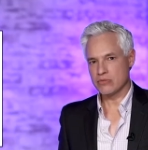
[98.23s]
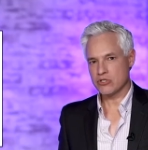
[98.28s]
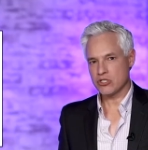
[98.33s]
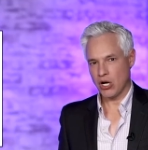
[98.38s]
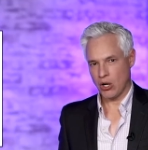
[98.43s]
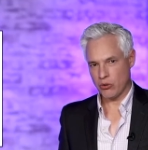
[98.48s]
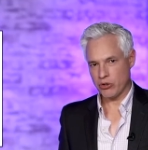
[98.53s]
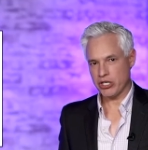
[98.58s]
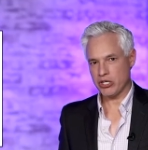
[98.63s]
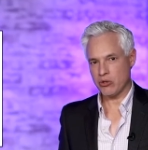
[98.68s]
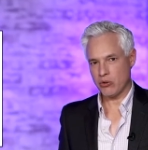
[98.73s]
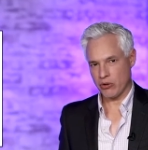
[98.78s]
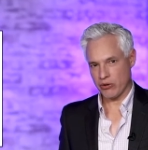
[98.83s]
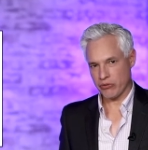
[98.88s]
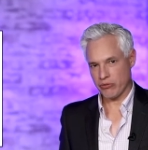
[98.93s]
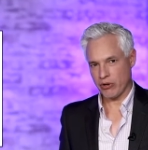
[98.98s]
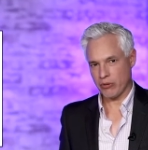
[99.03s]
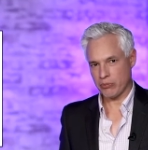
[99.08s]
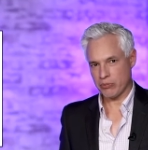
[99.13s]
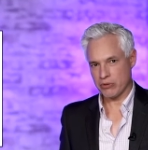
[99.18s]
Tony
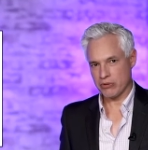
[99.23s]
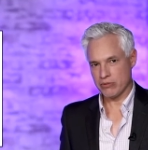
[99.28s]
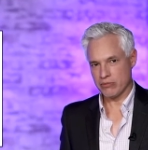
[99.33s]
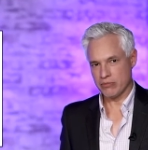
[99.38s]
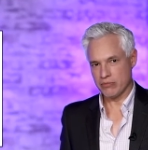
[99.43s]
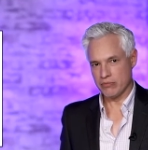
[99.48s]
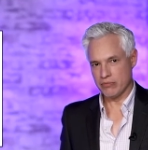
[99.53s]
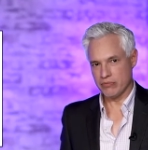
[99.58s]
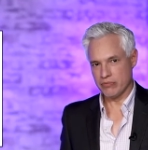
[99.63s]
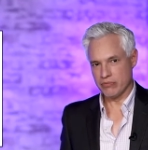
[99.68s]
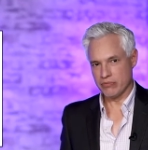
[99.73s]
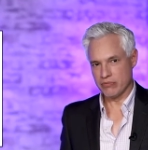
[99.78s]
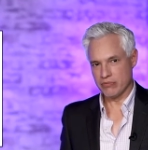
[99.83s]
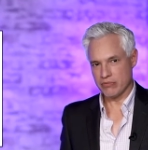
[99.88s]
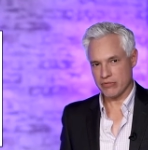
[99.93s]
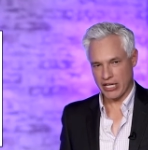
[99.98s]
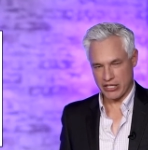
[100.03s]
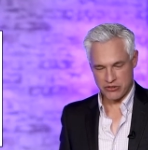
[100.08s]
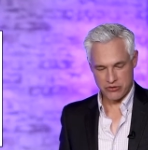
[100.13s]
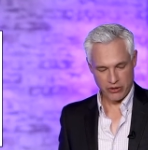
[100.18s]
Northrup.
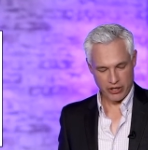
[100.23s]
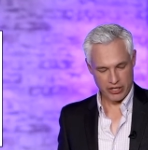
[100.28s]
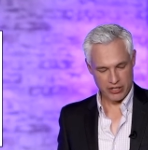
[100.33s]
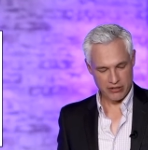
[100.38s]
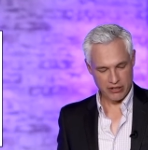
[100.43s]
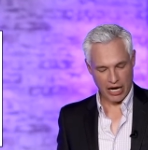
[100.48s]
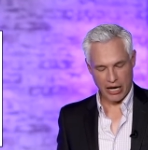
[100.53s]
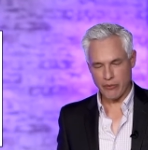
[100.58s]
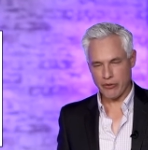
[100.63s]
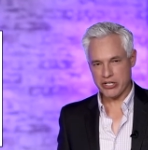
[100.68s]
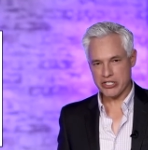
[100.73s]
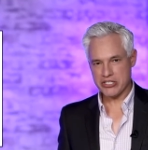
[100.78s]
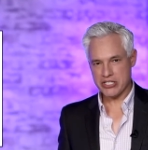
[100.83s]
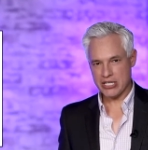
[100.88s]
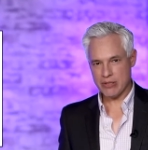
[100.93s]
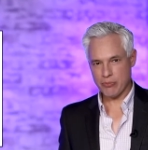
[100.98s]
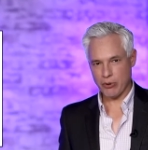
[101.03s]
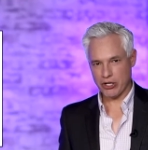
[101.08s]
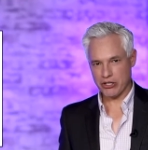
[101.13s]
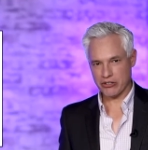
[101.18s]
That's right, I went
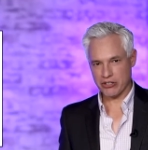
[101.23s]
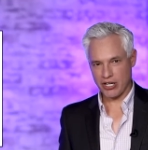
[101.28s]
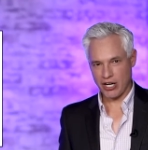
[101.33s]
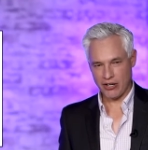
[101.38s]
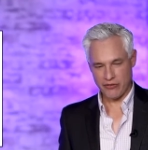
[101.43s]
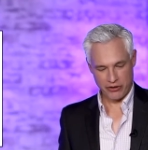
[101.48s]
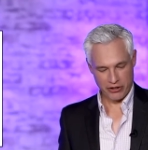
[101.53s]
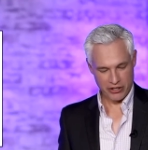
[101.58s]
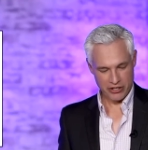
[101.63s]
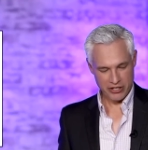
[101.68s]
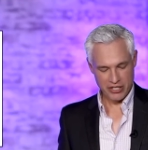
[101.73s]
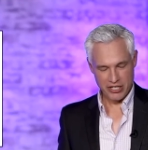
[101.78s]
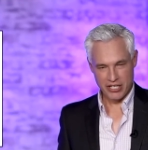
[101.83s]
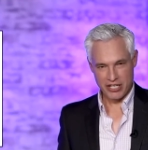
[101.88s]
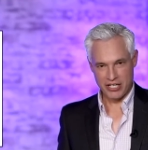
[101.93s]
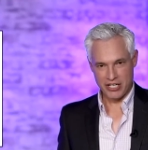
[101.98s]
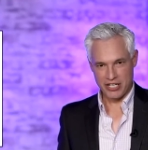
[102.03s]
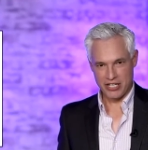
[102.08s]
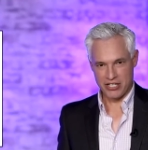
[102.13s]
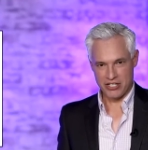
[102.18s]
deep undercover
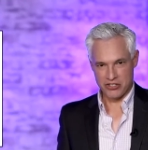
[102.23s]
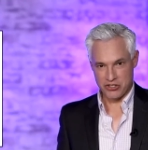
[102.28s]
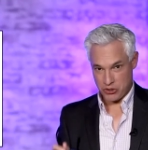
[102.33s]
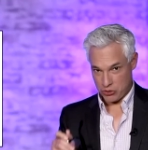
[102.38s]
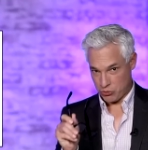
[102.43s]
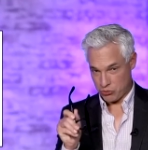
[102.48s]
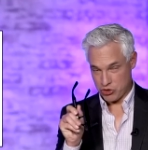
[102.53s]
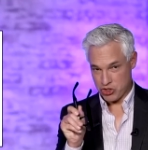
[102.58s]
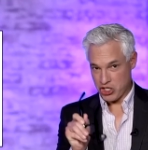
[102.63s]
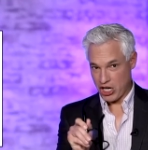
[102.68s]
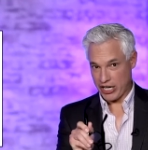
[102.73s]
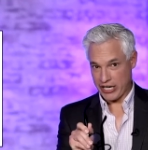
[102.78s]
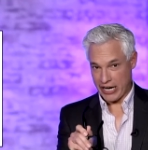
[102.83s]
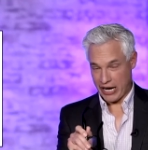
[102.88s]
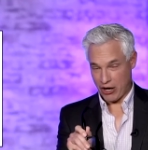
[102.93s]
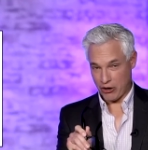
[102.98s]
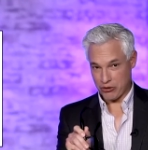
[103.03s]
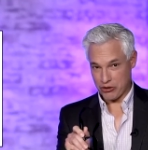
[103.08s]
to check out